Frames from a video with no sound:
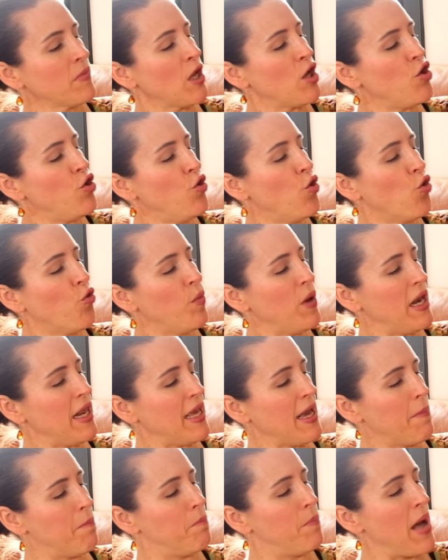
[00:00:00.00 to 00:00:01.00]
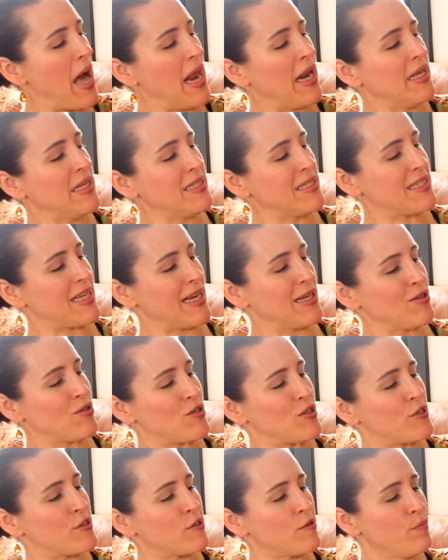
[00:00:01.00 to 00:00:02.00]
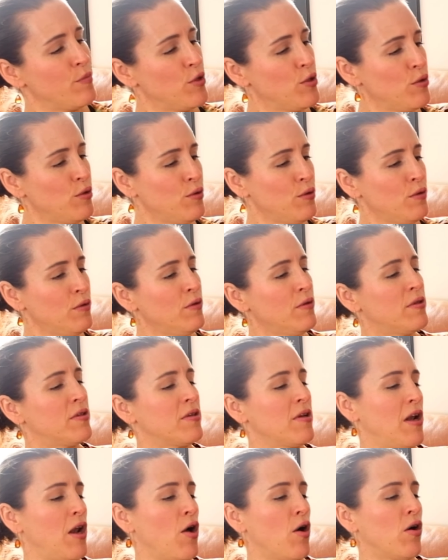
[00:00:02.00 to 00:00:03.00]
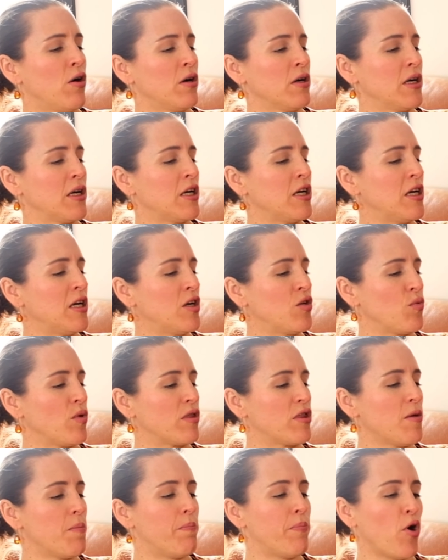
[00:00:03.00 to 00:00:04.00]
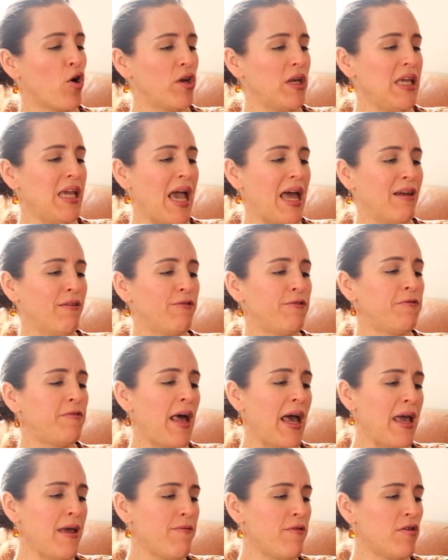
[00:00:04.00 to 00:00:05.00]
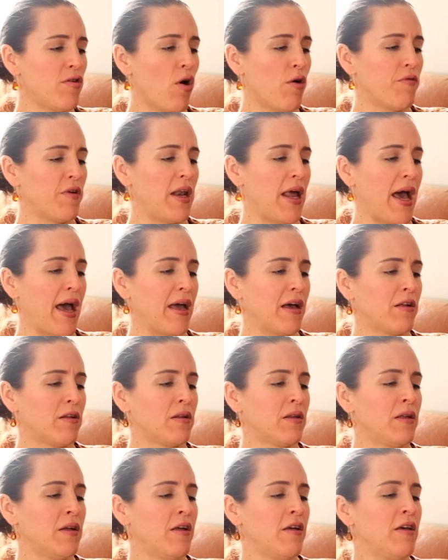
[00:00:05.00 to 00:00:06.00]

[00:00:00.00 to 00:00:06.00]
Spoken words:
normally a balanced and smooth lager with the body and flavor of an ale,